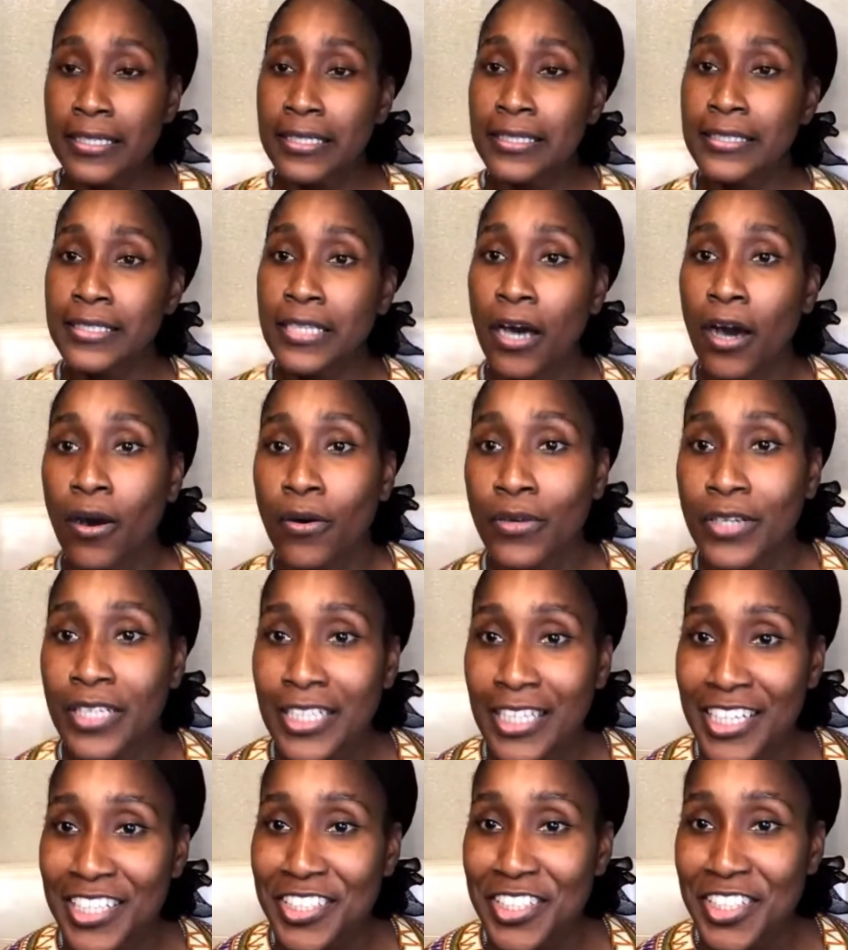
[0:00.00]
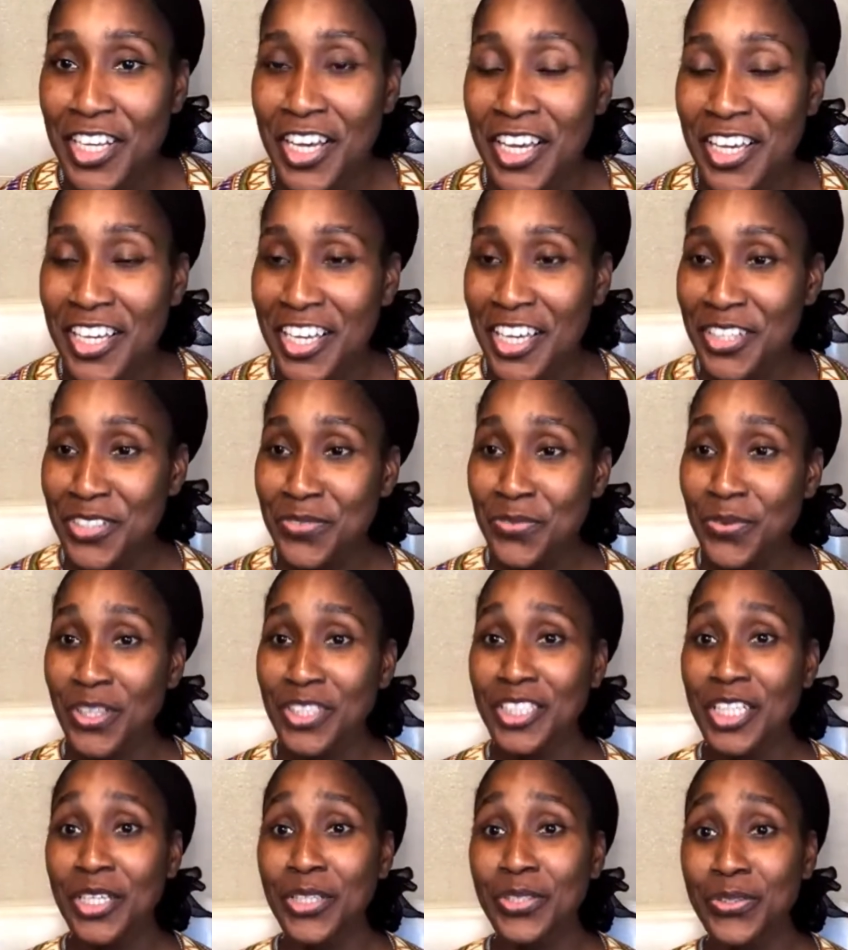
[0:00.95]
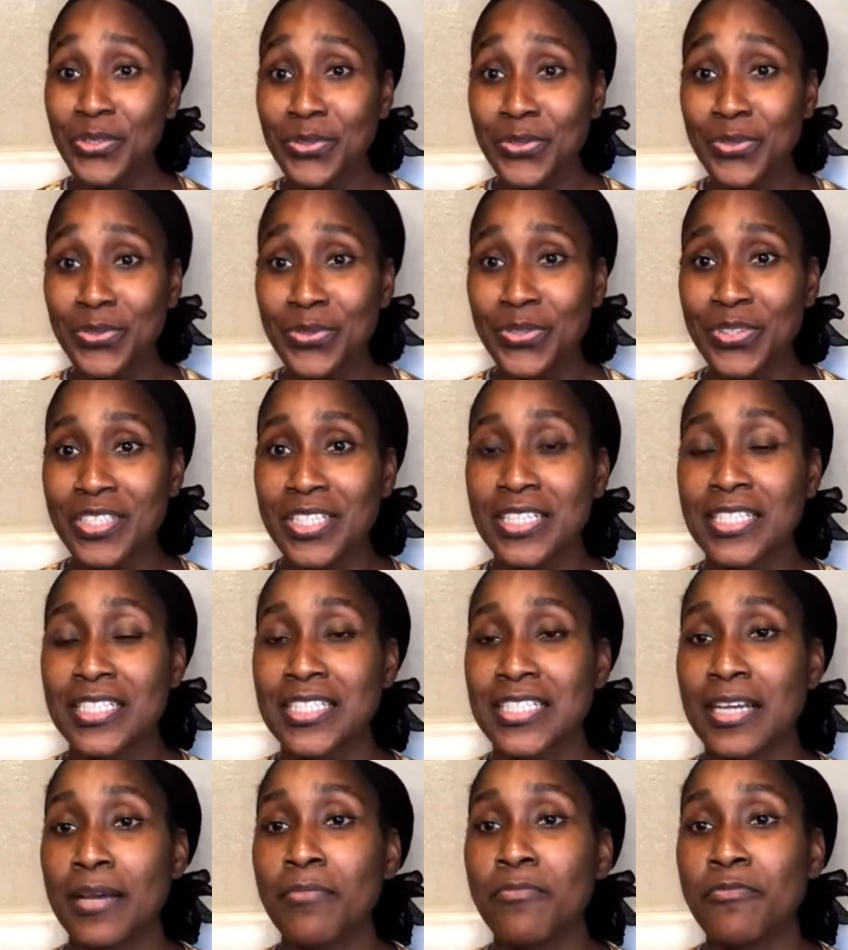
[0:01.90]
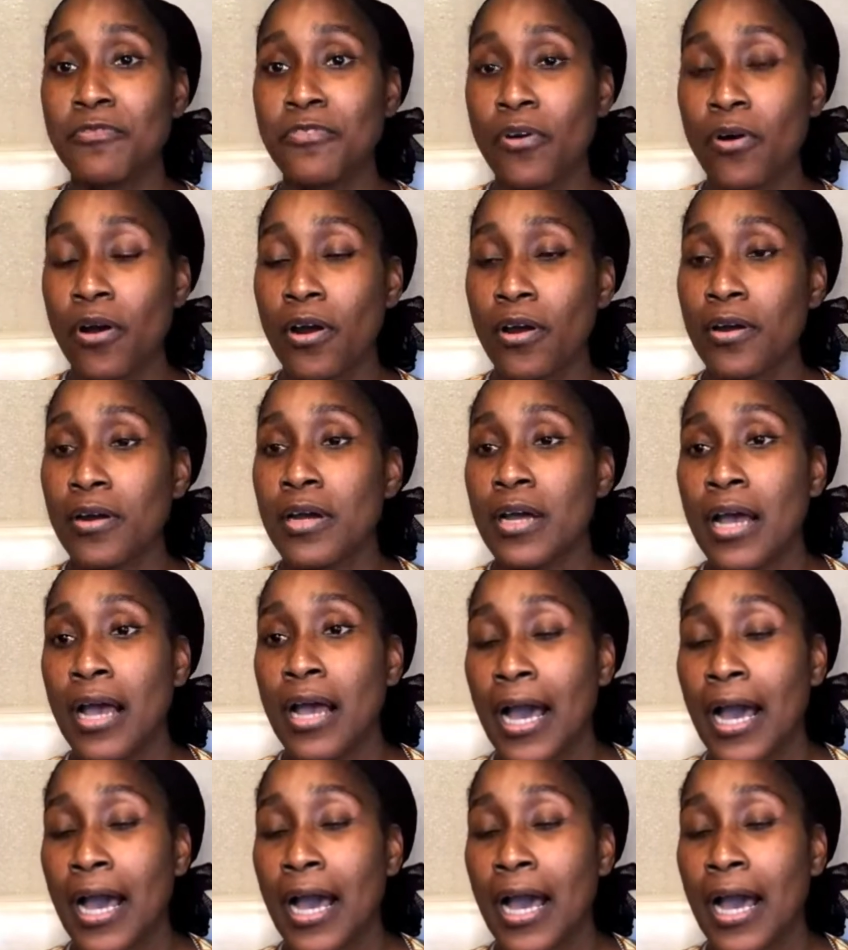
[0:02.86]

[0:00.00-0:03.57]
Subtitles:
Now, here's what they use the stem for.